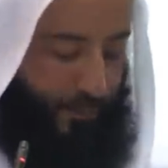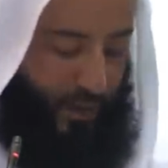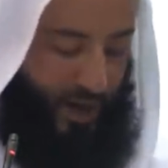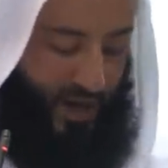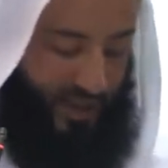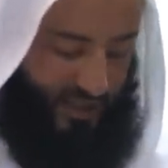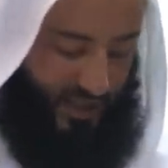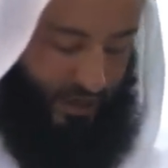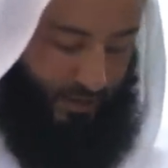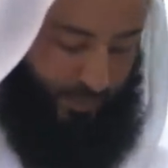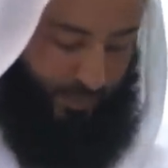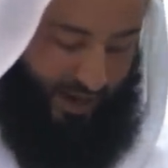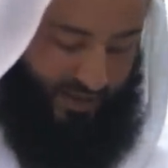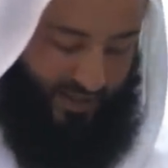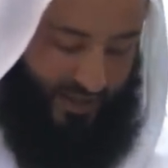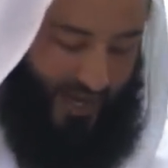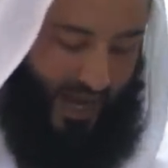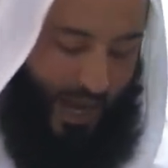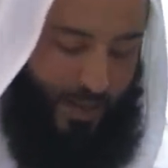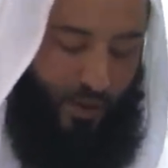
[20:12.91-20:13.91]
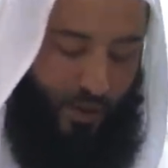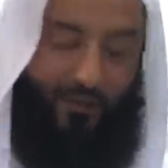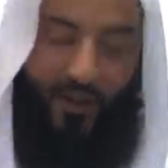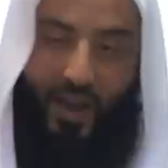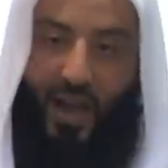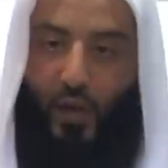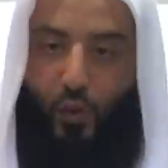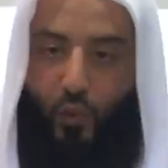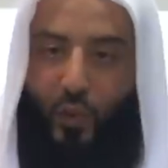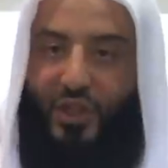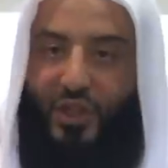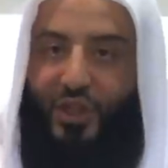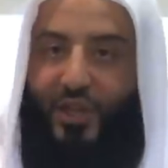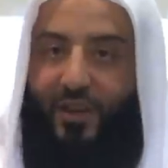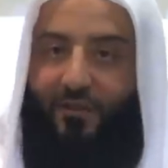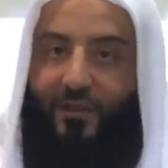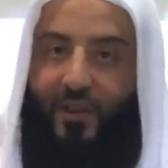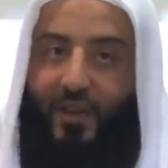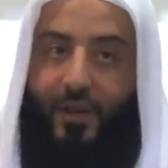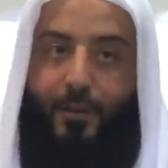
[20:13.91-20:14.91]
person by the name of Edward
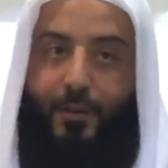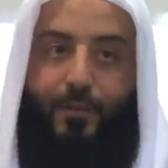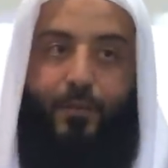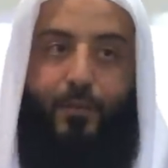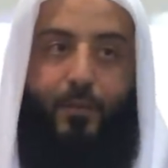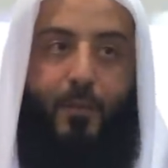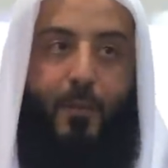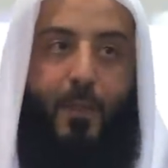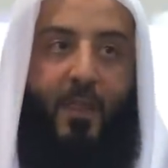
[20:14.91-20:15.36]
Shefflin